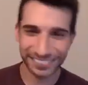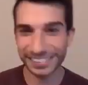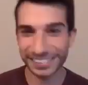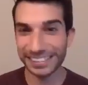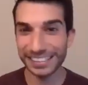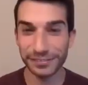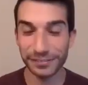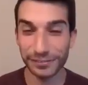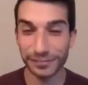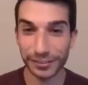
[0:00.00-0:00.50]

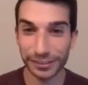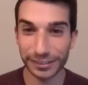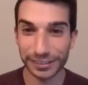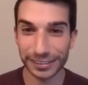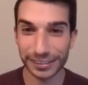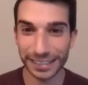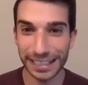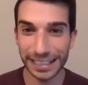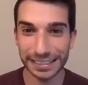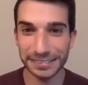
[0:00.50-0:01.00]
wasn't even first
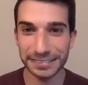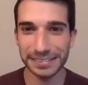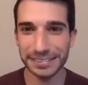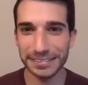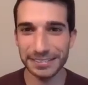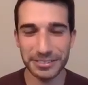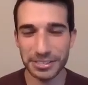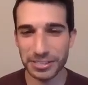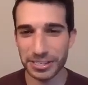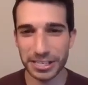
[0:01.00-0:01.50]
class, it was
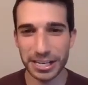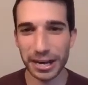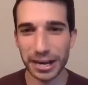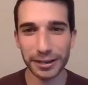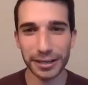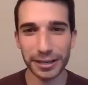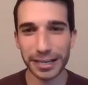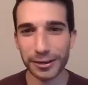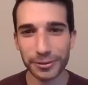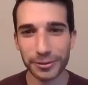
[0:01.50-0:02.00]

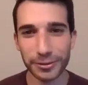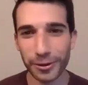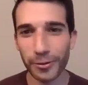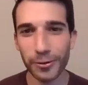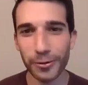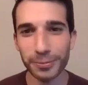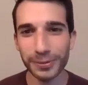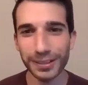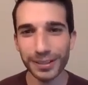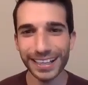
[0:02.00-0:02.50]
generic, the
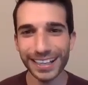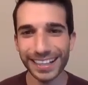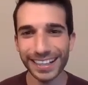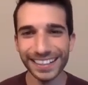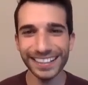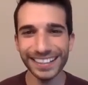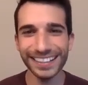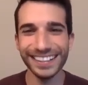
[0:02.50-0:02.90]
whole plane.